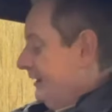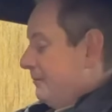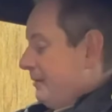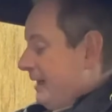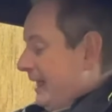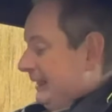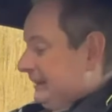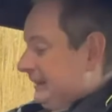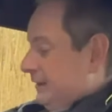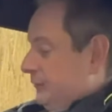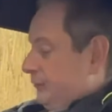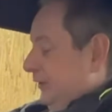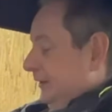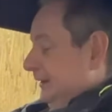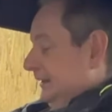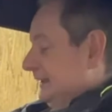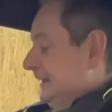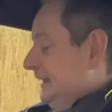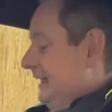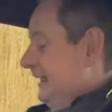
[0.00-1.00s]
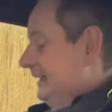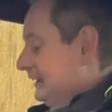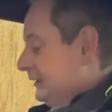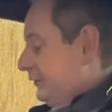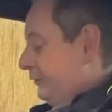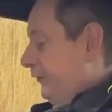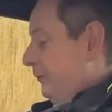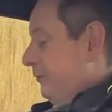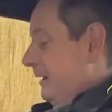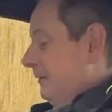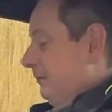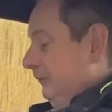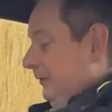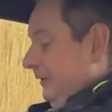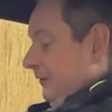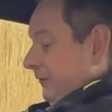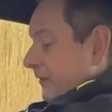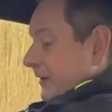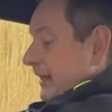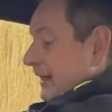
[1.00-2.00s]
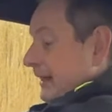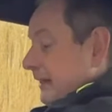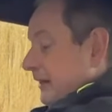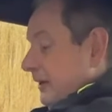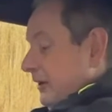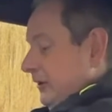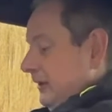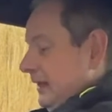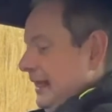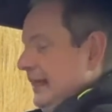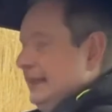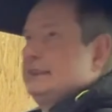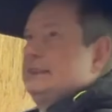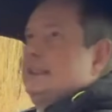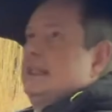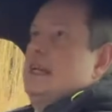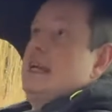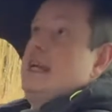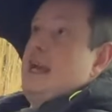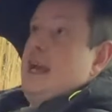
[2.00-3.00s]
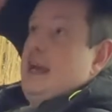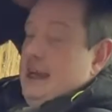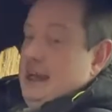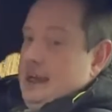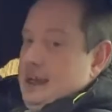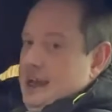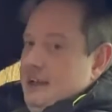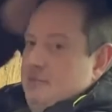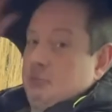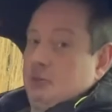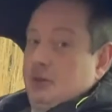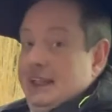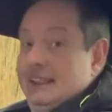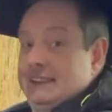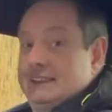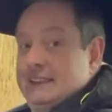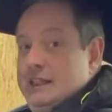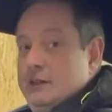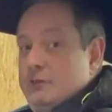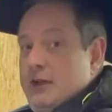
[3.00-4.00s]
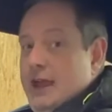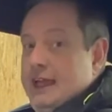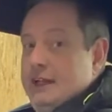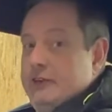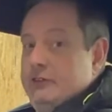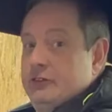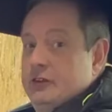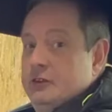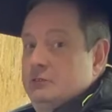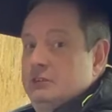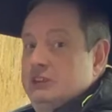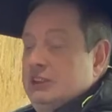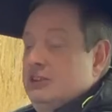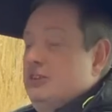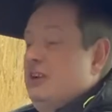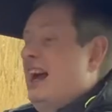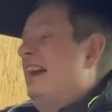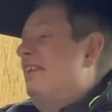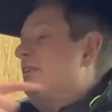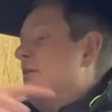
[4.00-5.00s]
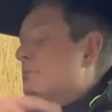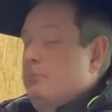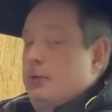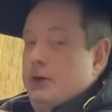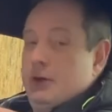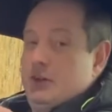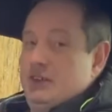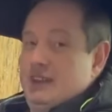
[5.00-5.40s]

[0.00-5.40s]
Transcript: the backs of the front seats for people with really long legs. And plenty of headroom too. And the boot